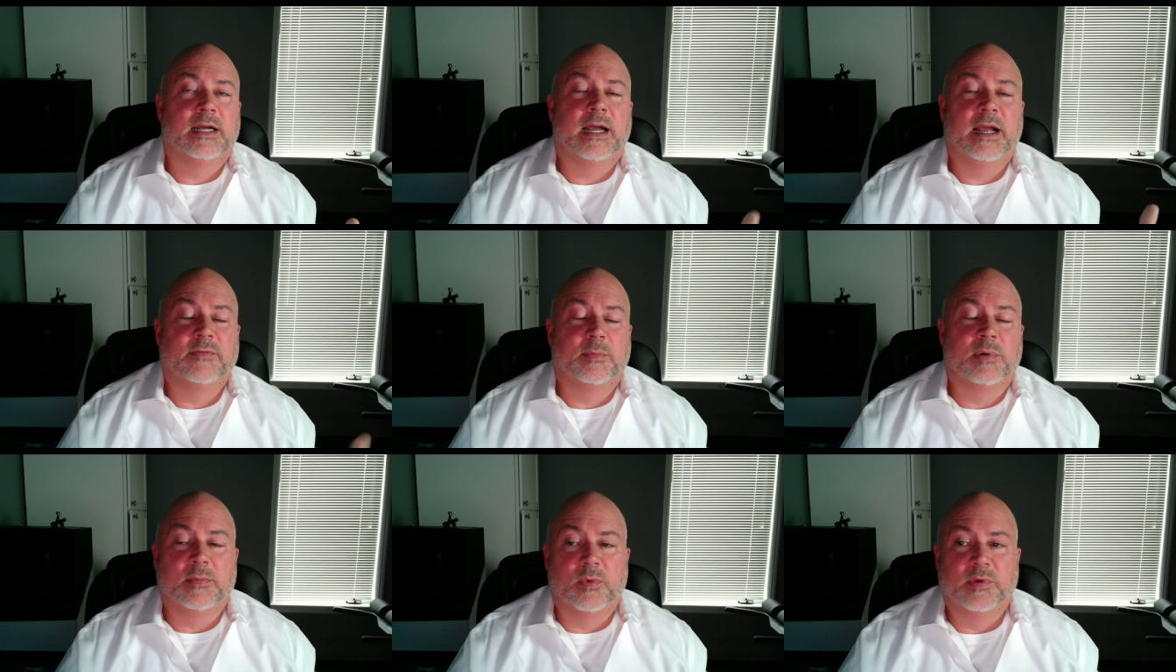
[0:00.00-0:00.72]
I have a
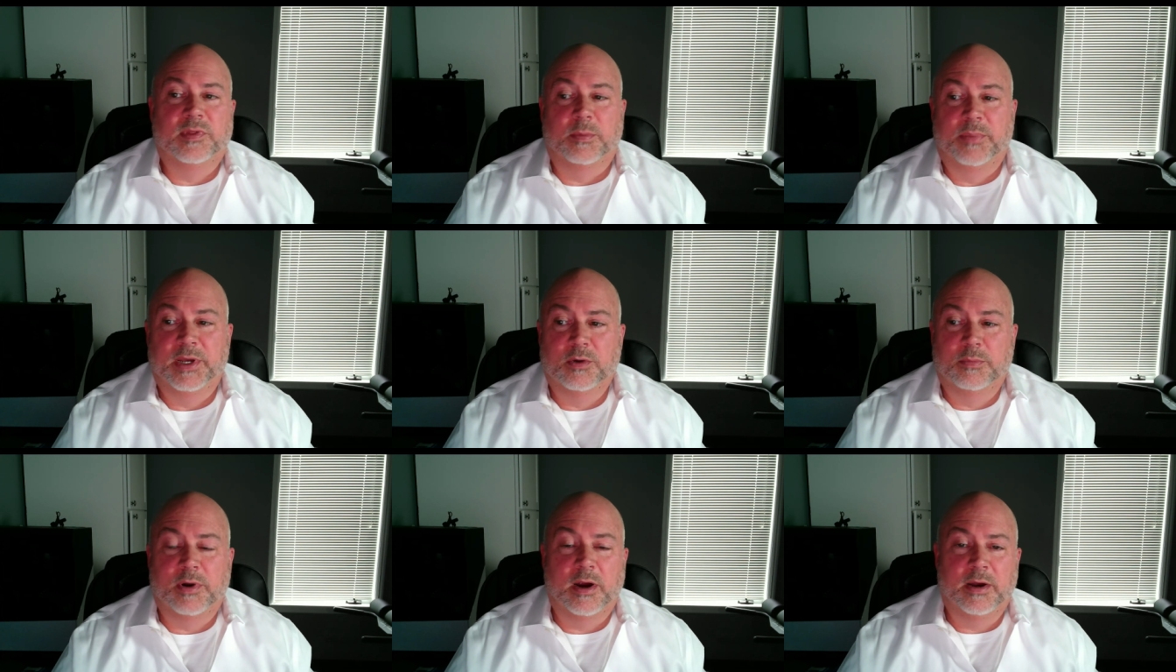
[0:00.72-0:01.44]
problem with the
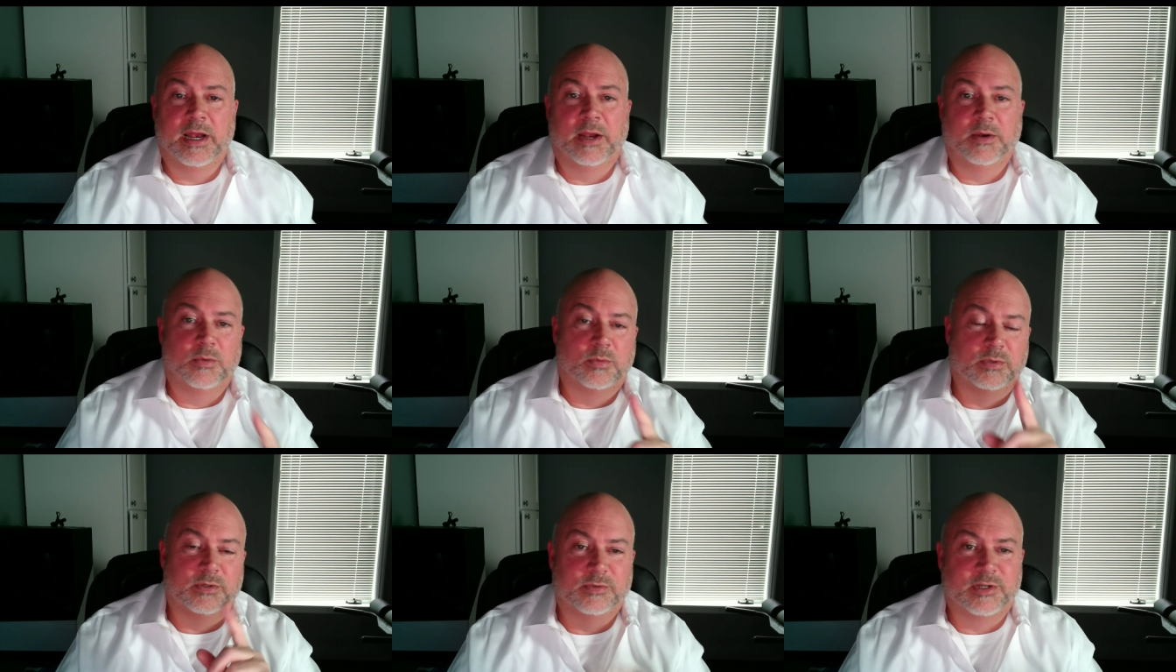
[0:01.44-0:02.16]
pill part, and
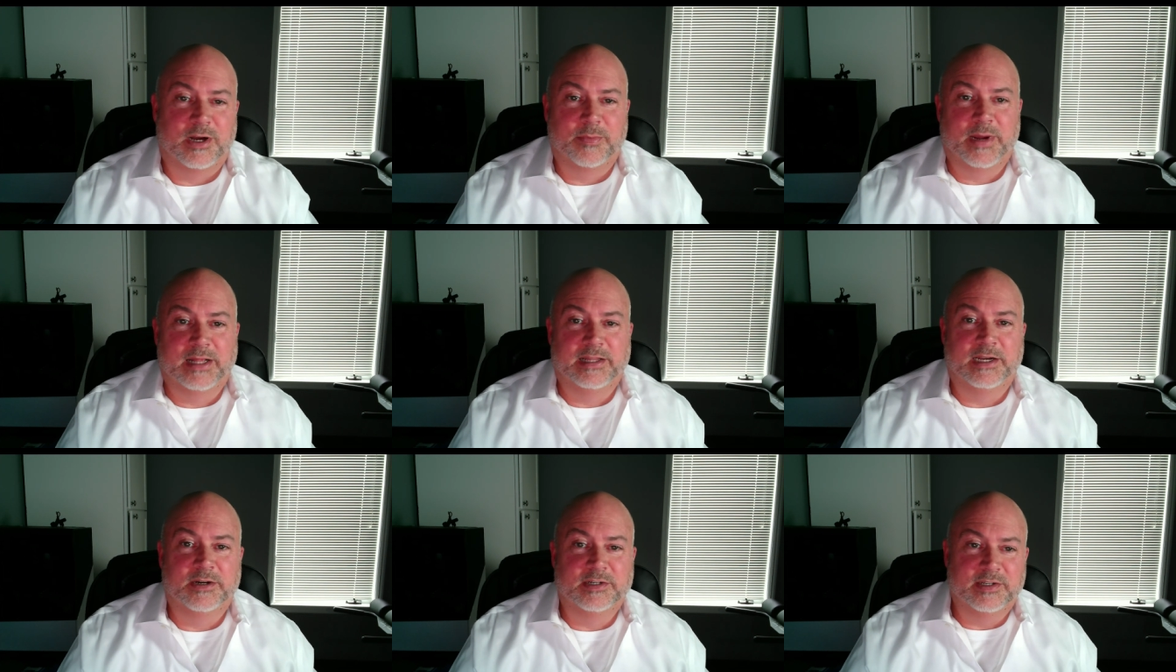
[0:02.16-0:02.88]
we'll, we'll talk about
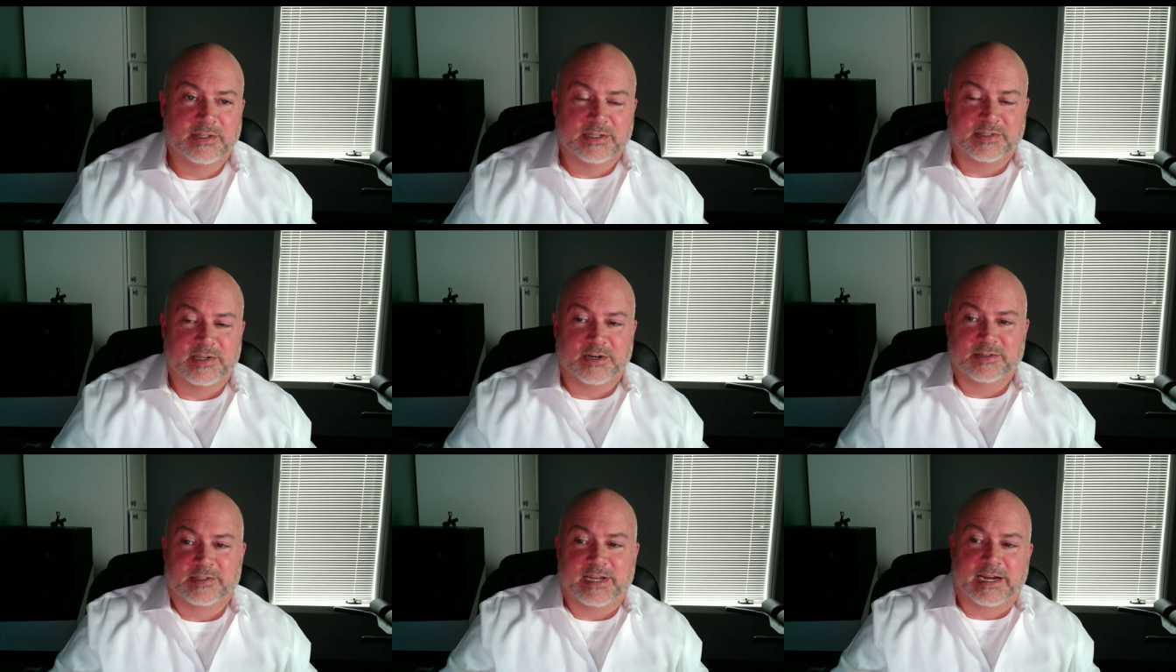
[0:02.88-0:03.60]
here in, this here
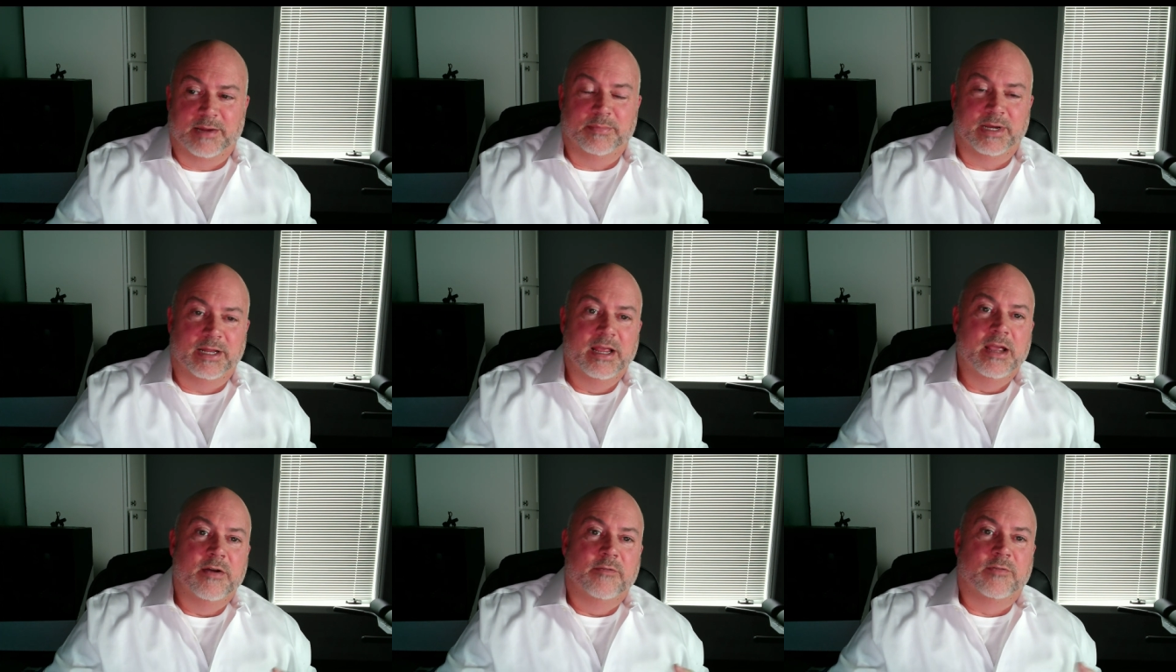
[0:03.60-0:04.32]
in a second. But
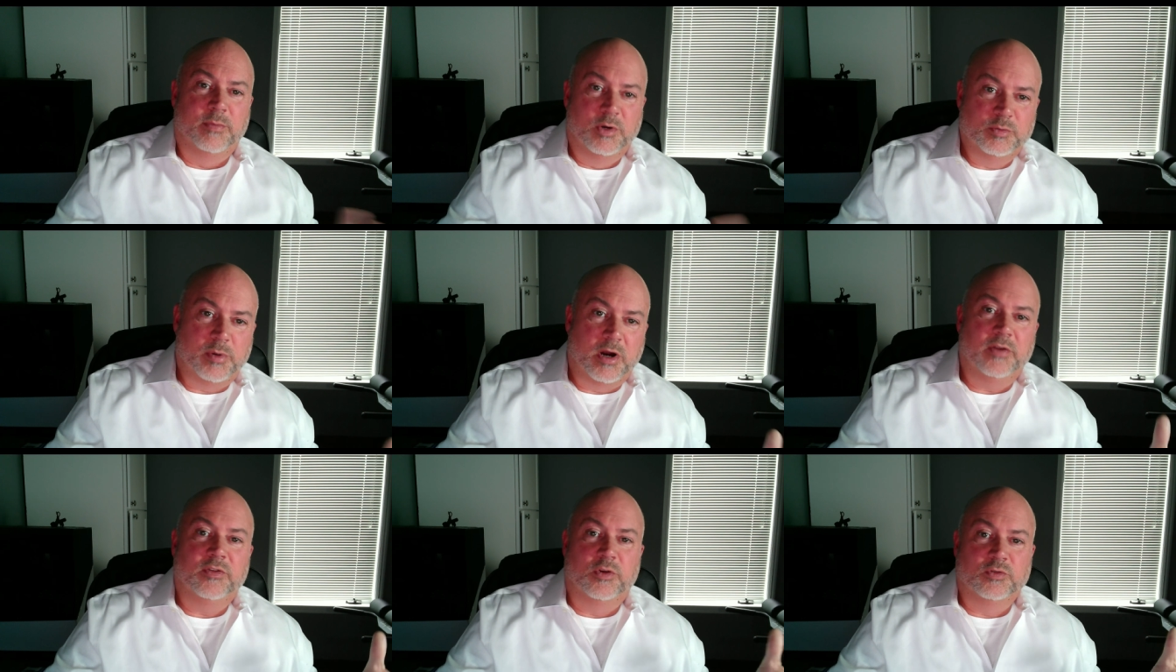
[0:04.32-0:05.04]
for the most
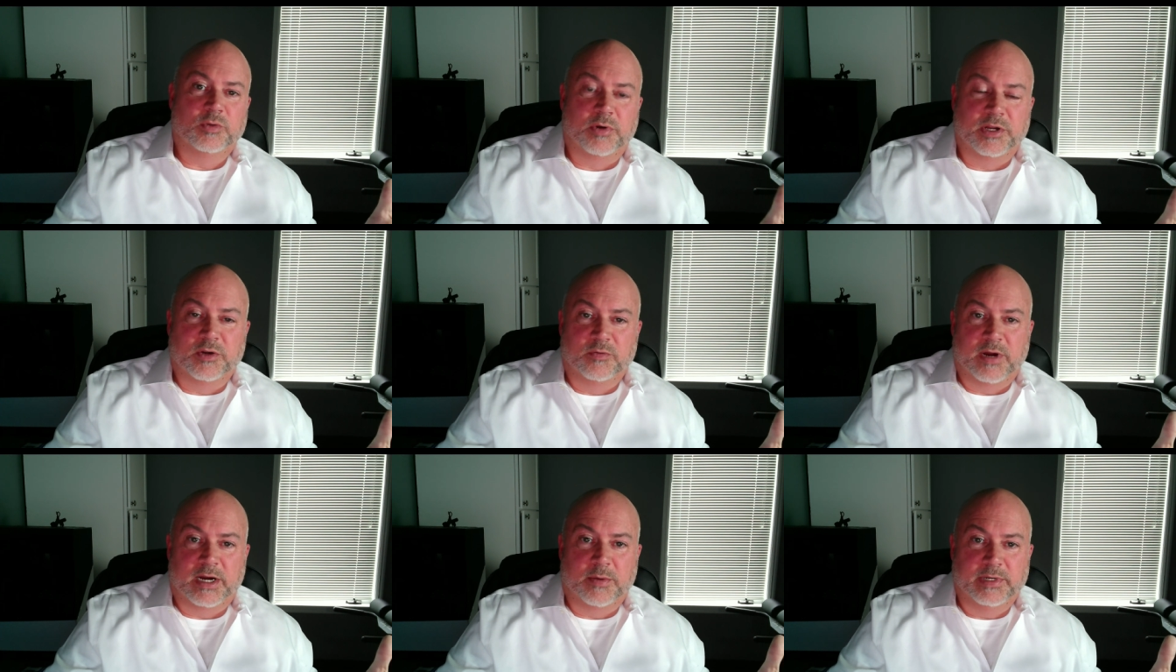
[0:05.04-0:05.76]
part, those are pretty
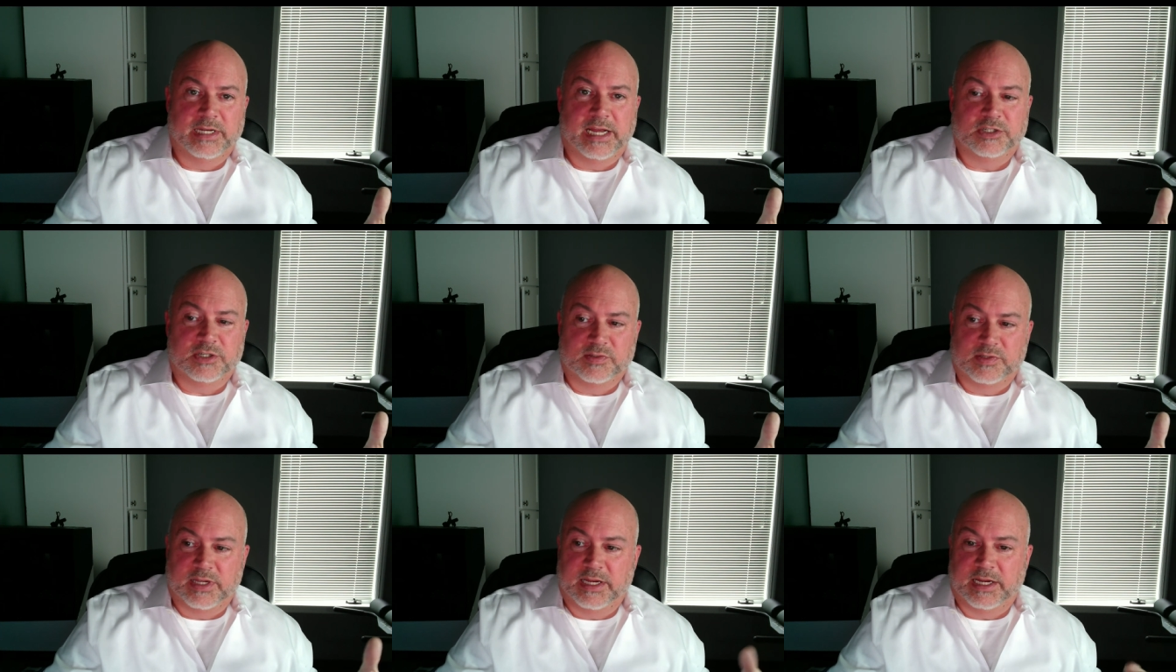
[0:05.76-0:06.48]
good
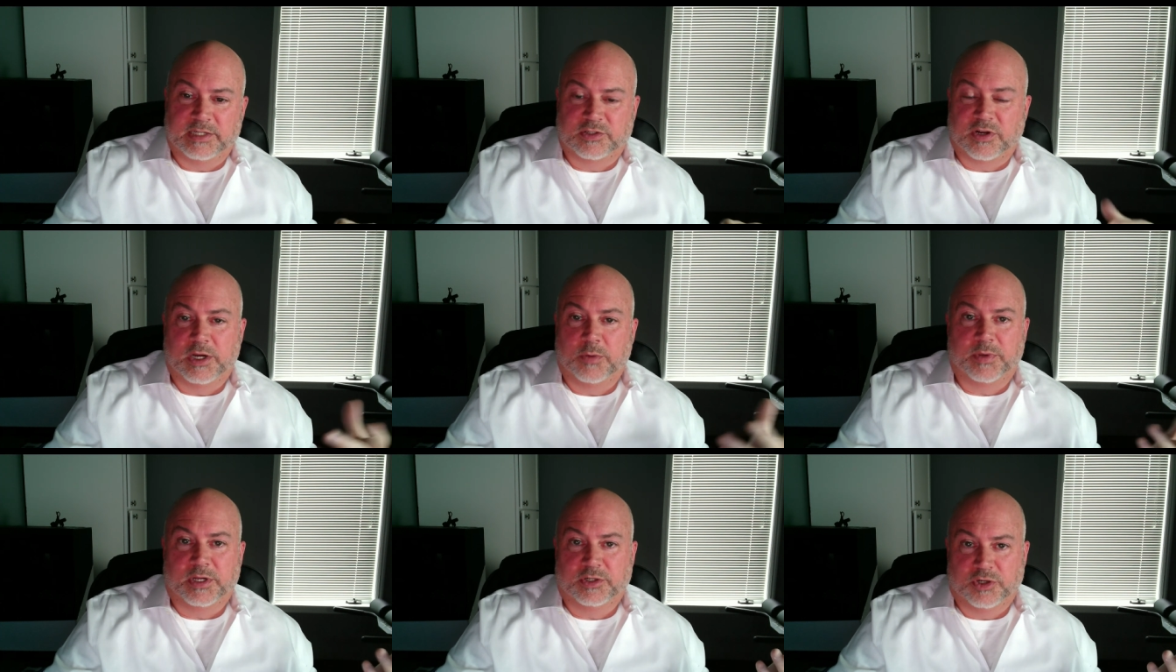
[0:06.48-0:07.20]
recommendations, and it's going to
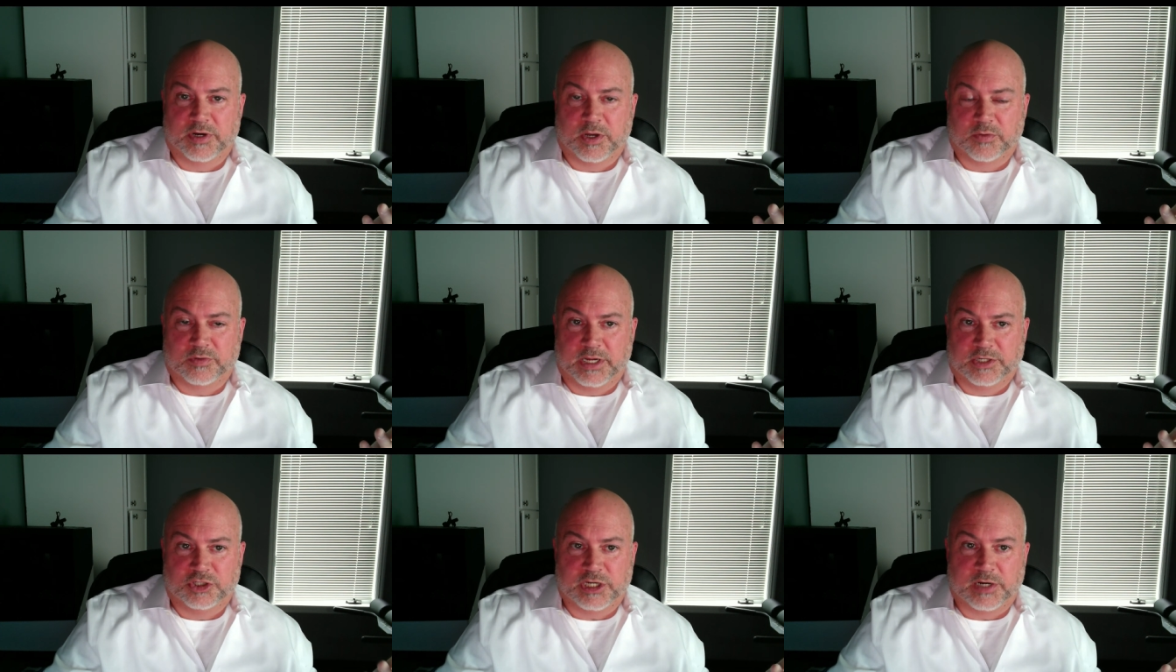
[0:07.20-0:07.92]
help you in your health
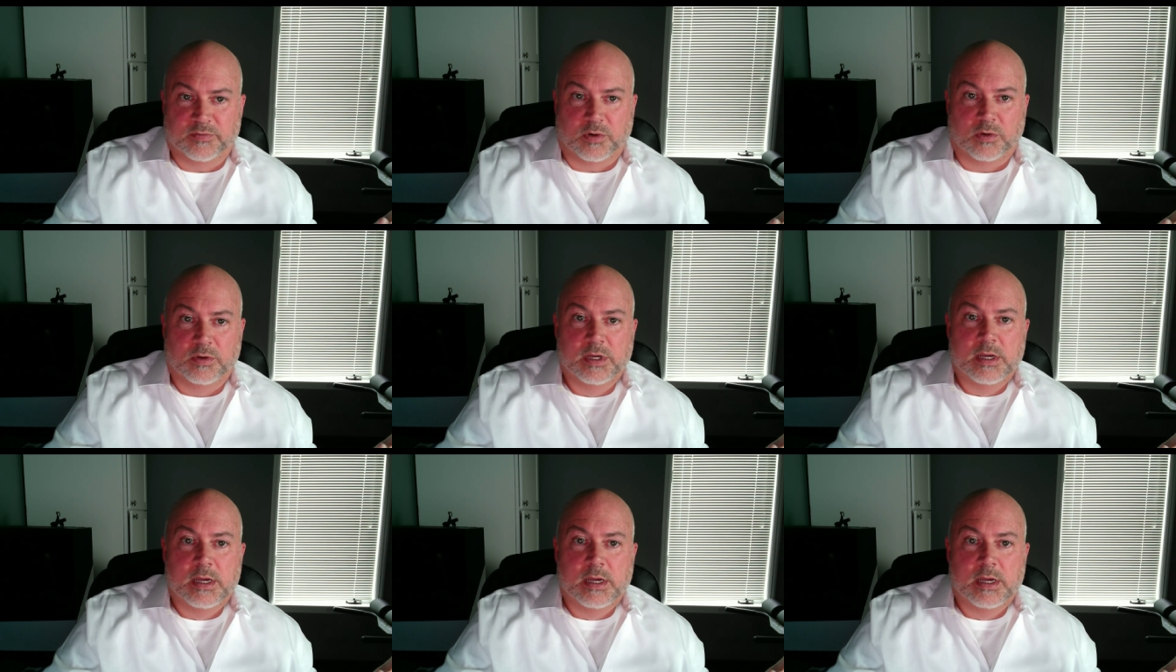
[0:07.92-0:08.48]
in general.